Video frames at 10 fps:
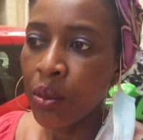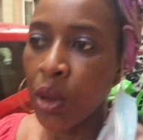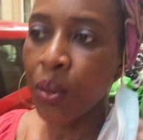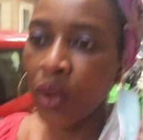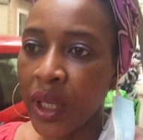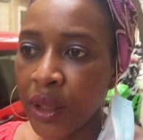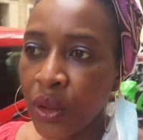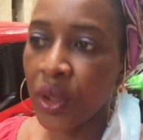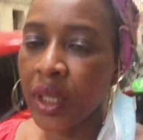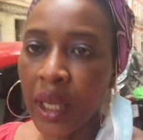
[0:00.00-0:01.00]
People are
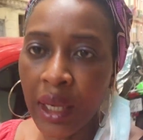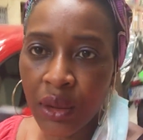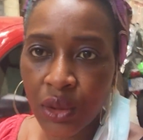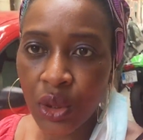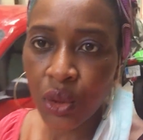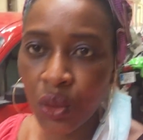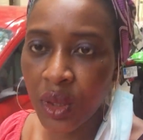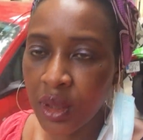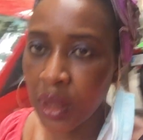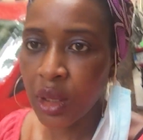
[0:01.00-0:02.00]
going out
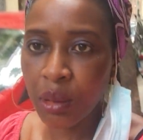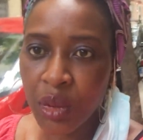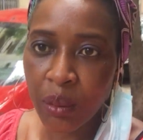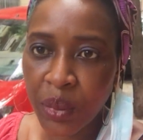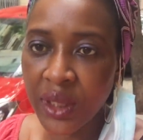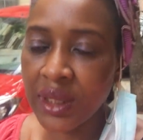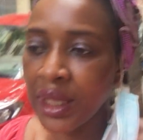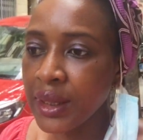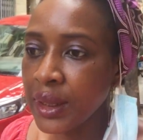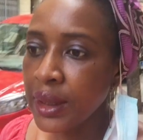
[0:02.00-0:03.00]
doing their normal
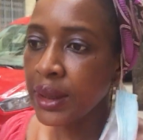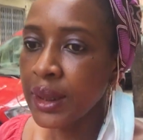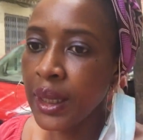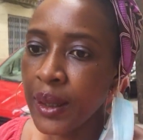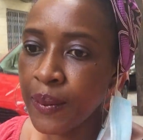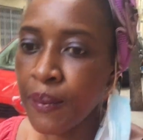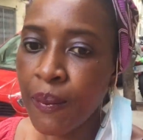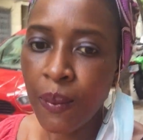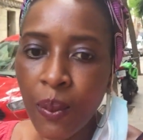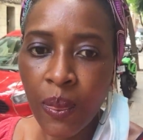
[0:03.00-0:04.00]
businesses.
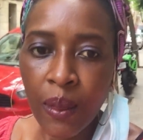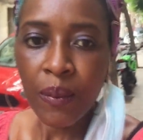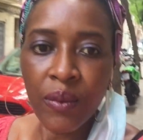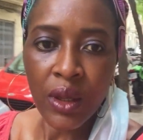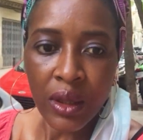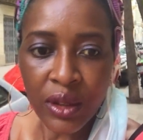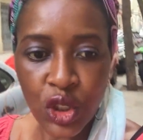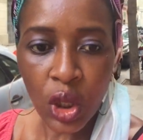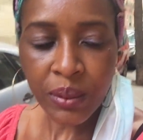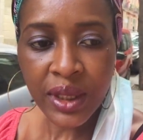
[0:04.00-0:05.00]
The
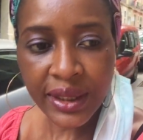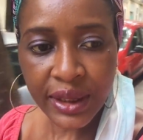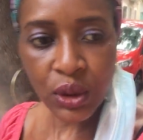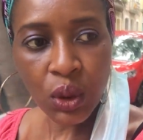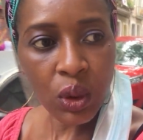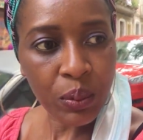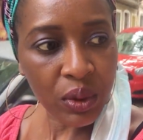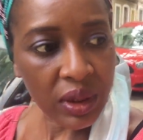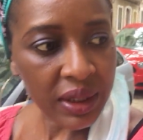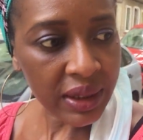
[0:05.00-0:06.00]
shops are still
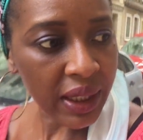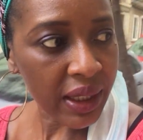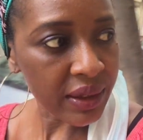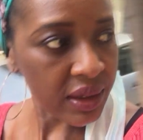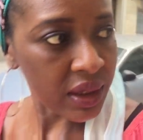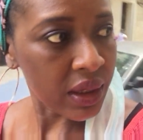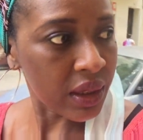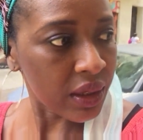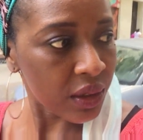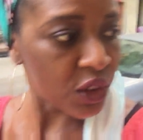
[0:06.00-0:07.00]
open, as I can
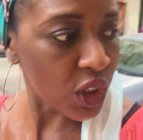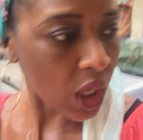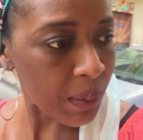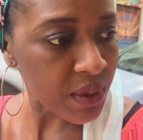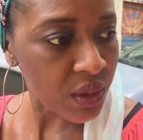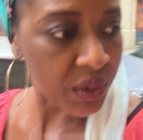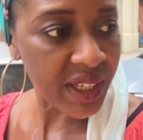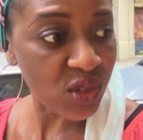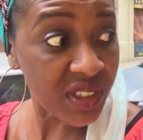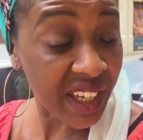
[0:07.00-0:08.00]
see. Shops,
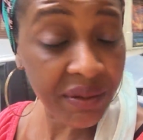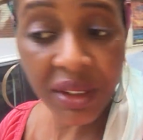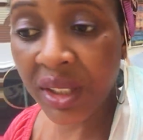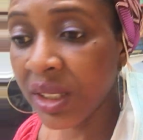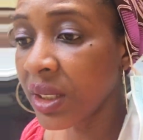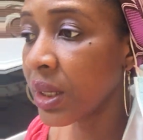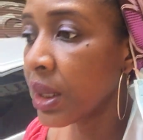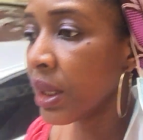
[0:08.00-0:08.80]
restaurants, everything.